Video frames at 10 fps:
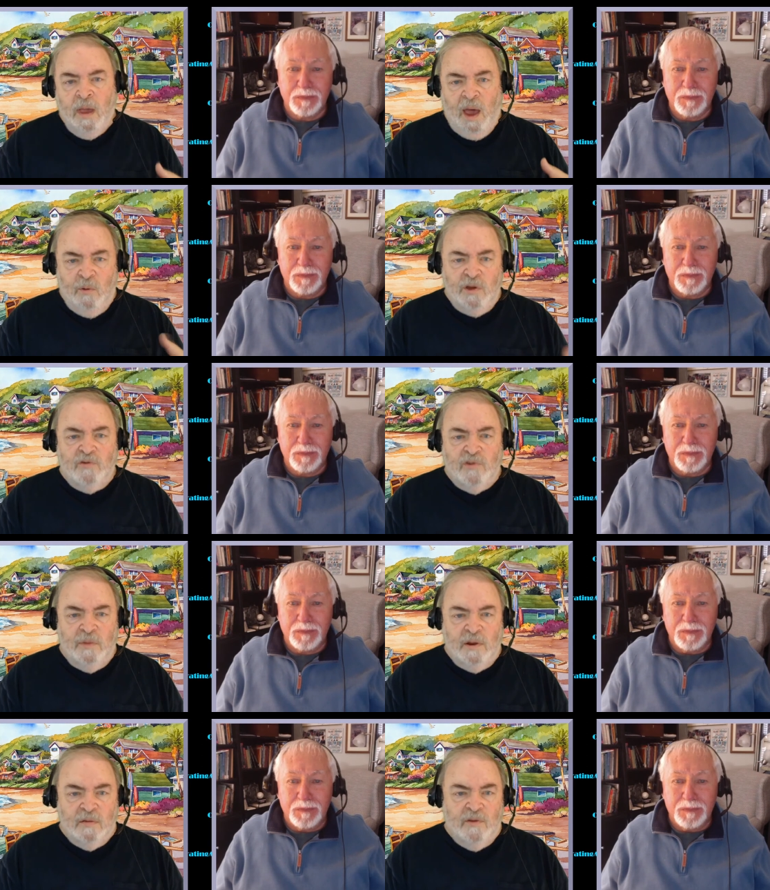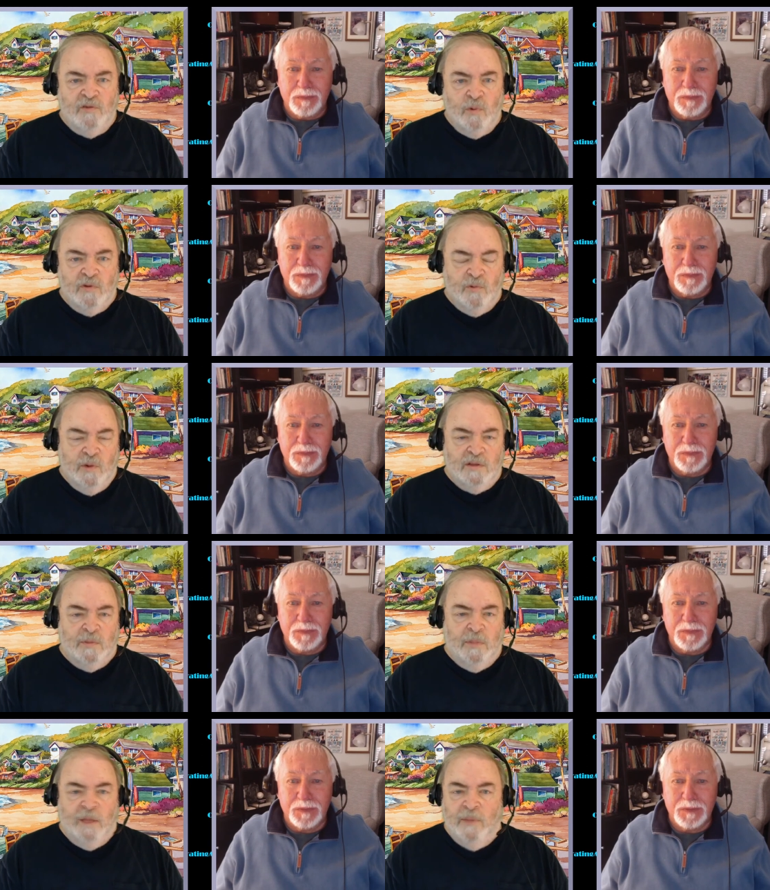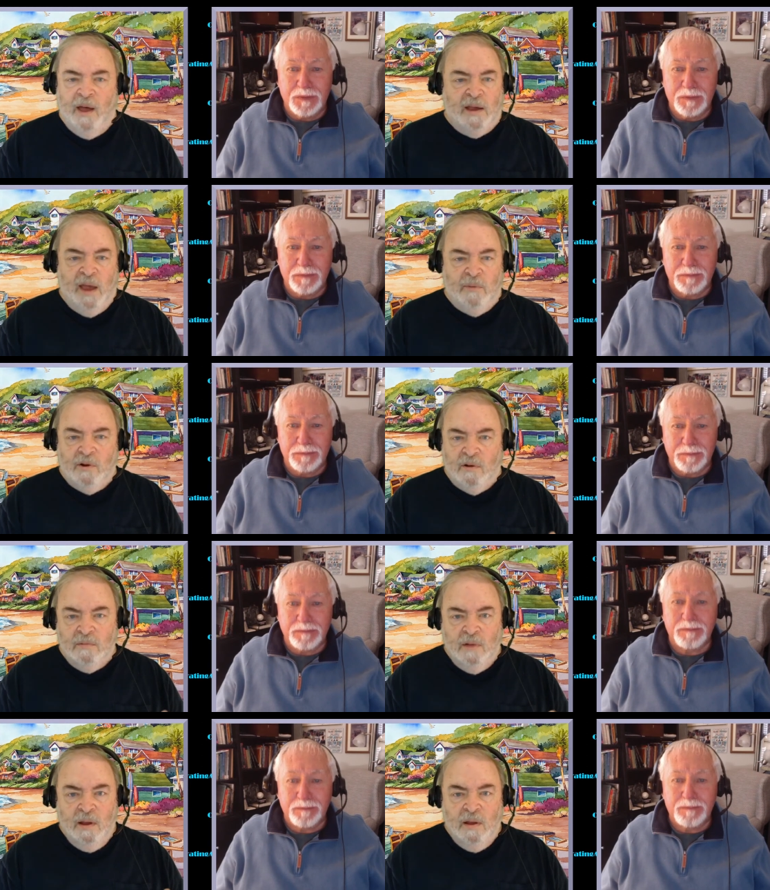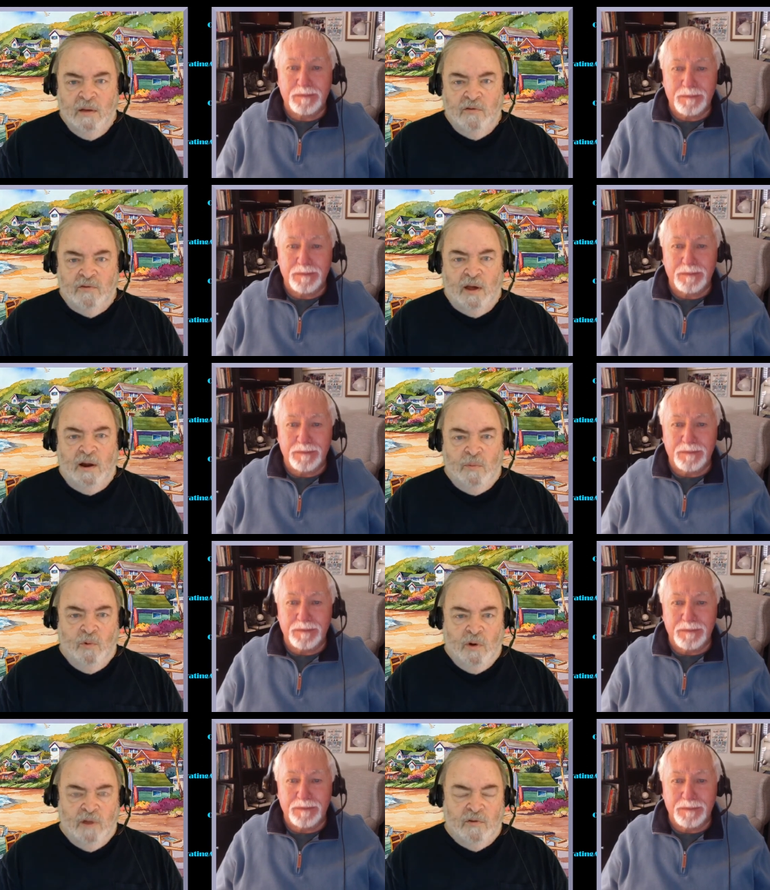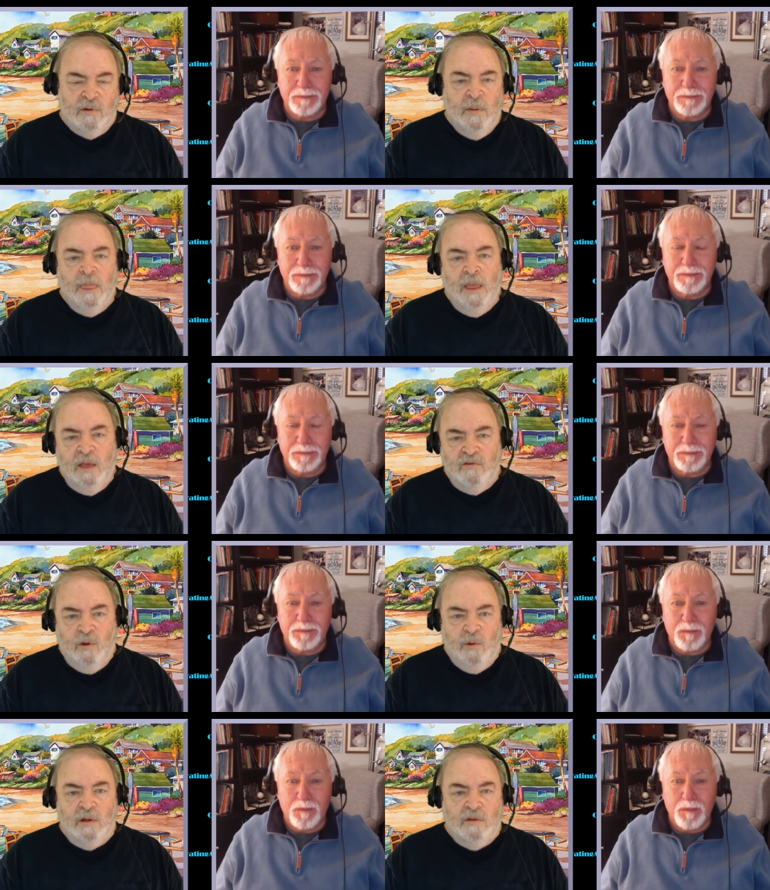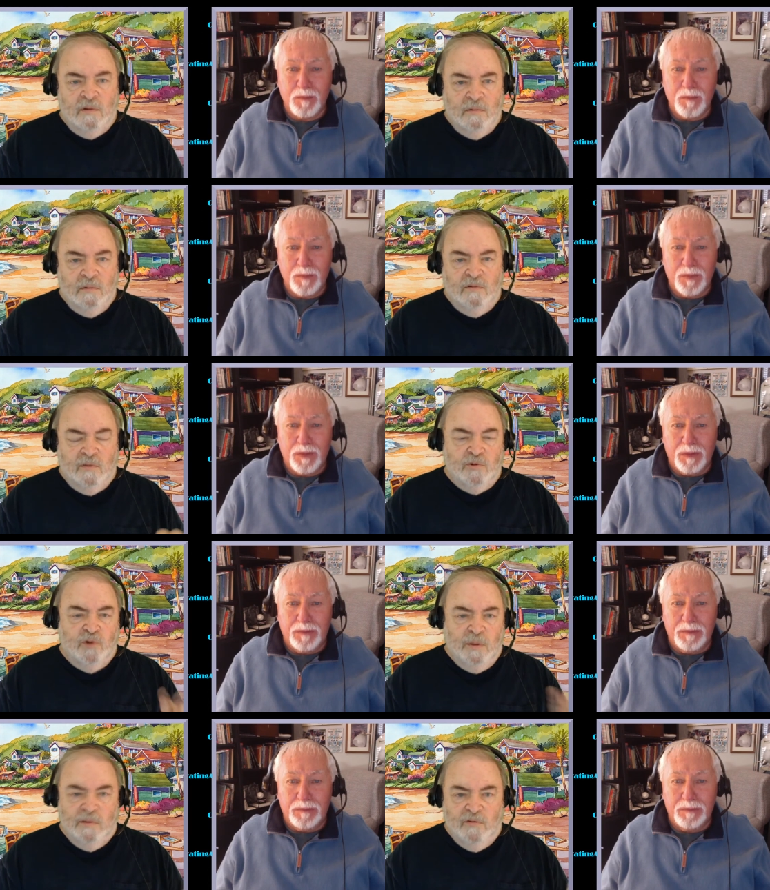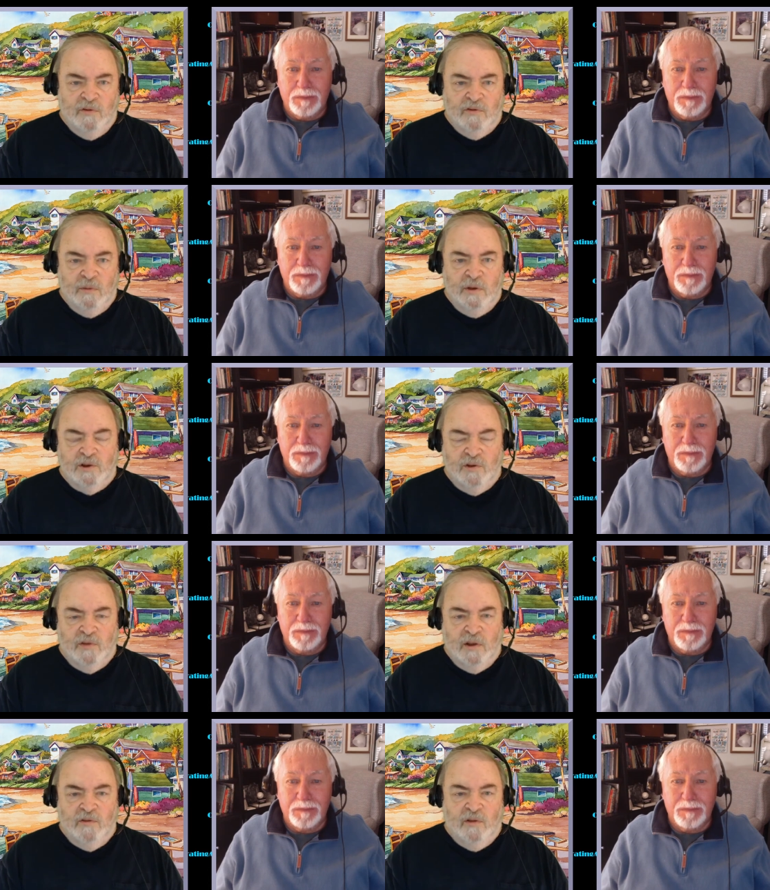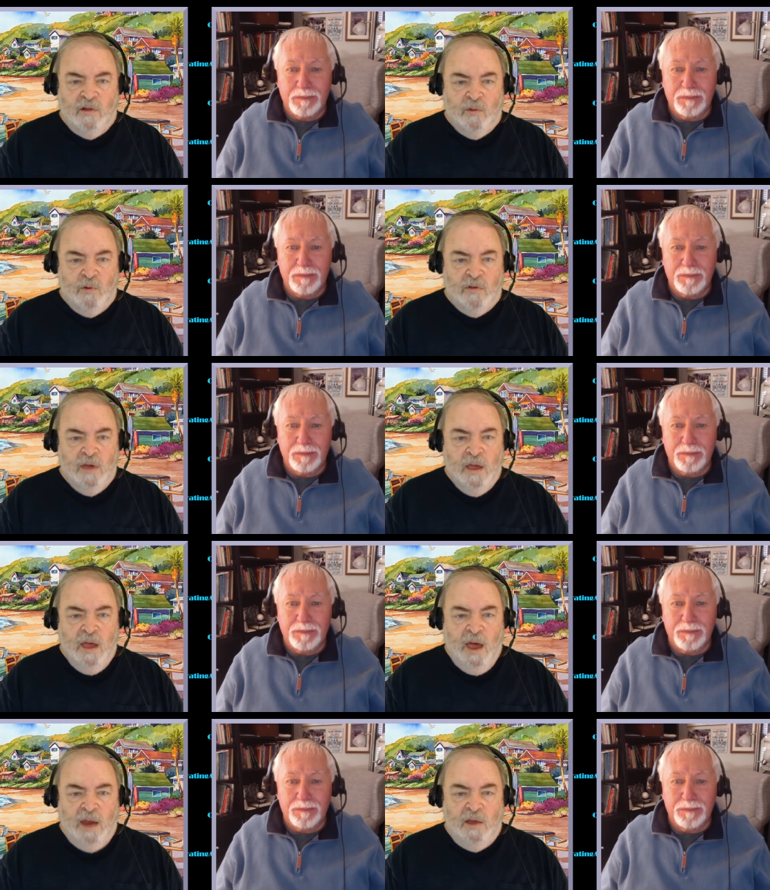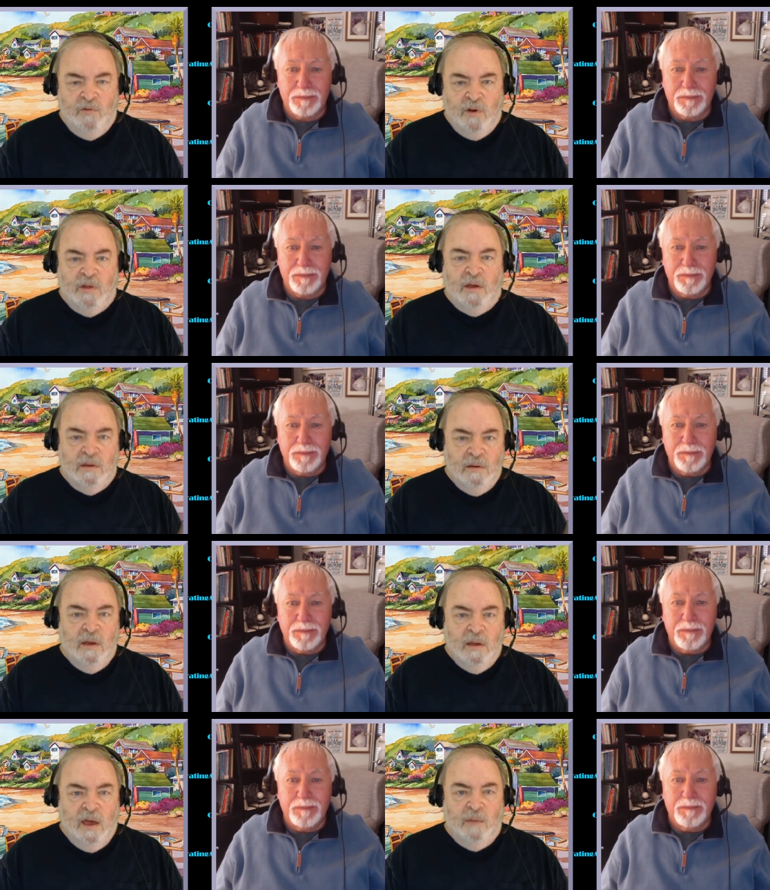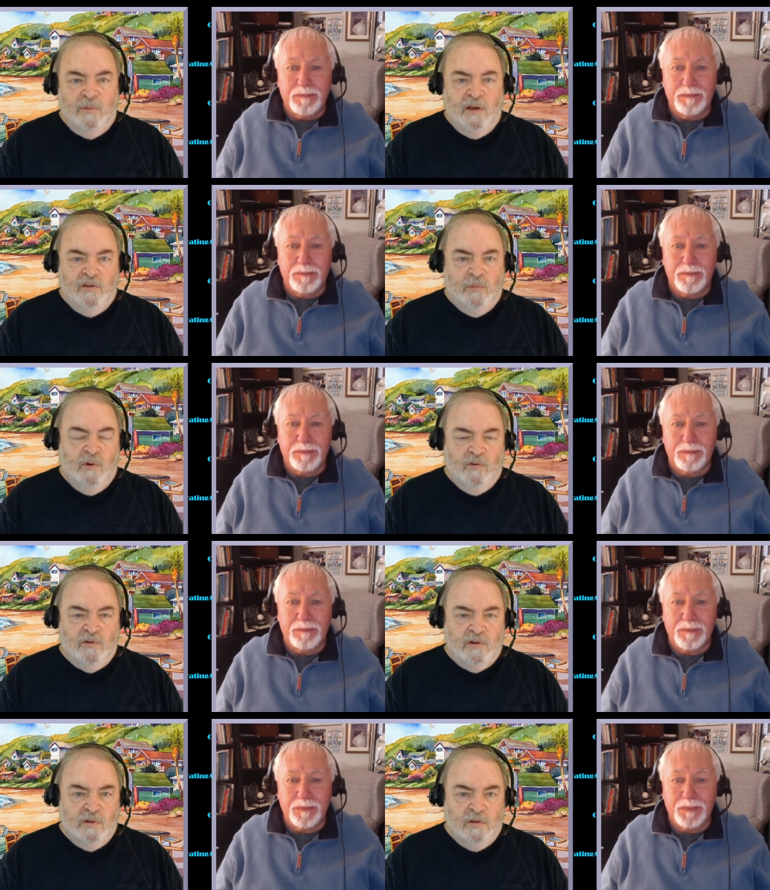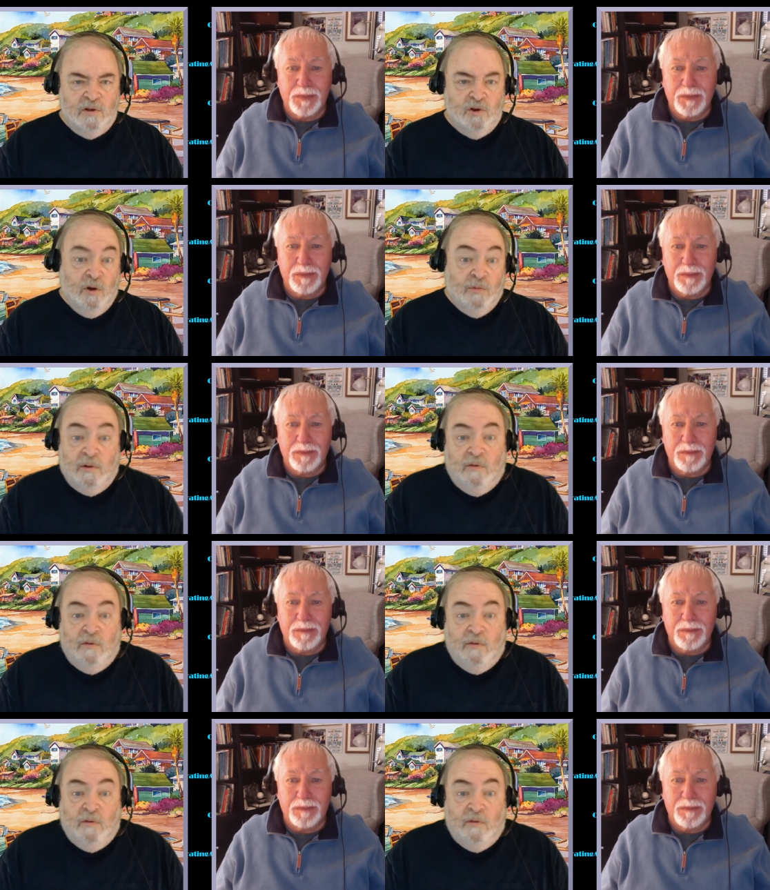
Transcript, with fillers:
Speaker 1: And we used to meet at least once a week to play backgammon on Saturday mornings. And he's going under some treatment for some issues that he's dealing with, and he really can't be exposed to, to germs. And of